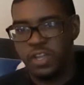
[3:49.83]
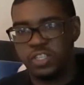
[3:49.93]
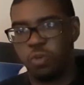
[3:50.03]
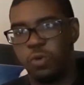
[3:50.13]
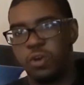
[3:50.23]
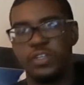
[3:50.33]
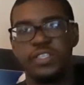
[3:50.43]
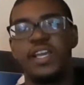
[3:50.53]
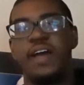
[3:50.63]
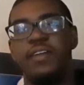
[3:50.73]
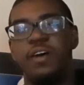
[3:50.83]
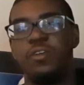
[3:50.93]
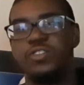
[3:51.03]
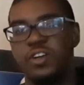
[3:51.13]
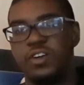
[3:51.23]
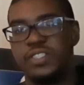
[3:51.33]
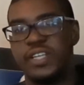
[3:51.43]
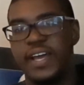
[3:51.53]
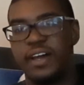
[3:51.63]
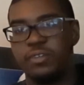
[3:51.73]
so we're going to see how it all turns
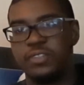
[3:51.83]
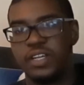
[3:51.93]
out.